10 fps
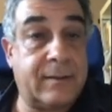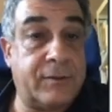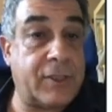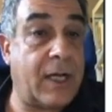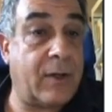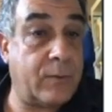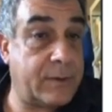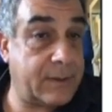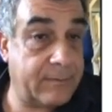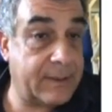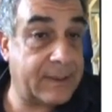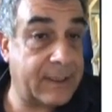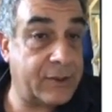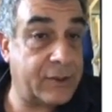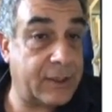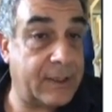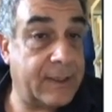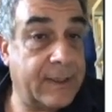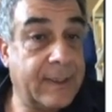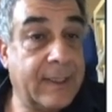joules, essentially.
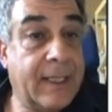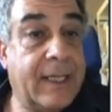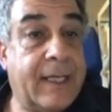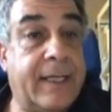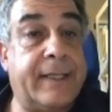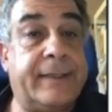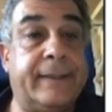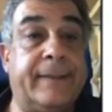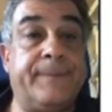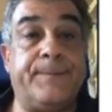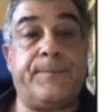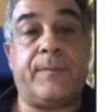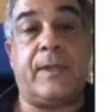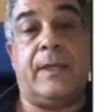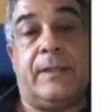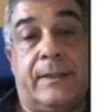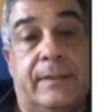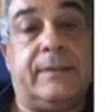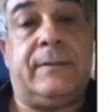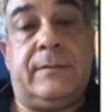And
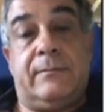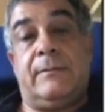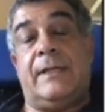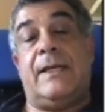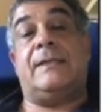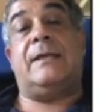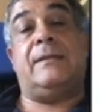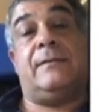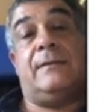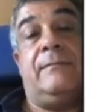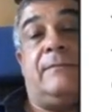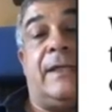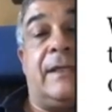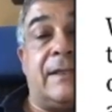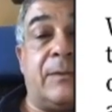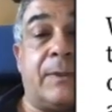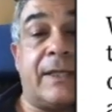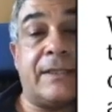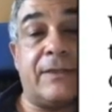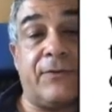another thing that we
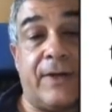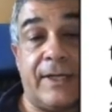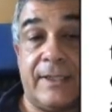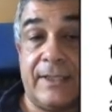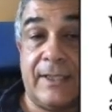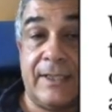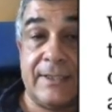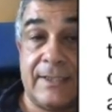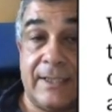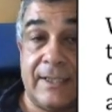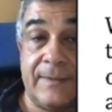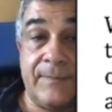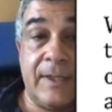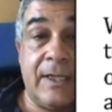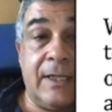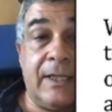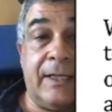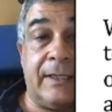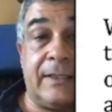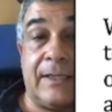can define is the
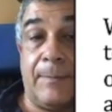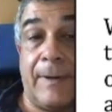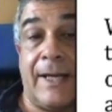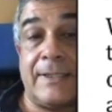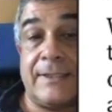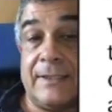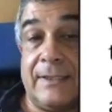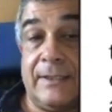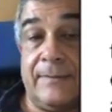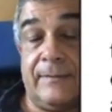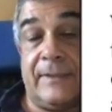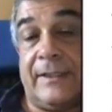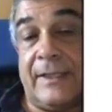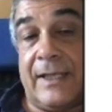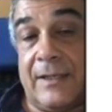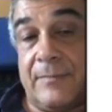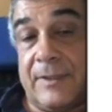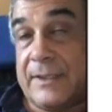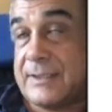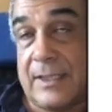heat capacity. The name
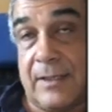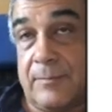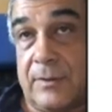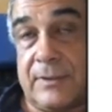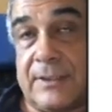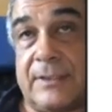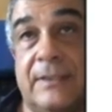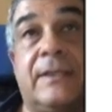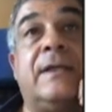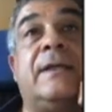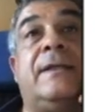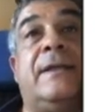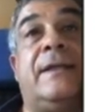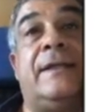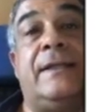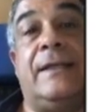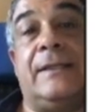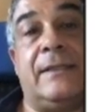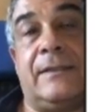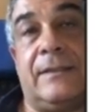resembles the idea
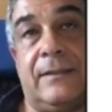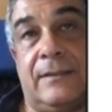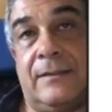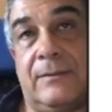that